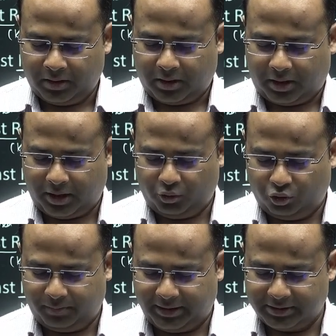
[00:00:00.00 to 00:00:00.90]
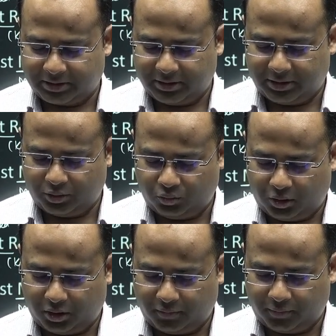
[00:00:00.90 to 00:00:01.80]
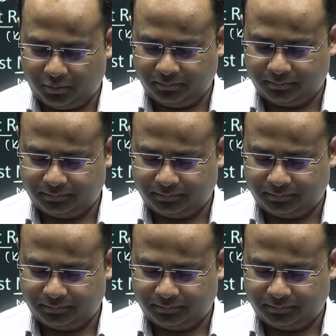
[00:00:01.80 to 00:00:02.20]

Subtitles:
I hope it is clear to all of you.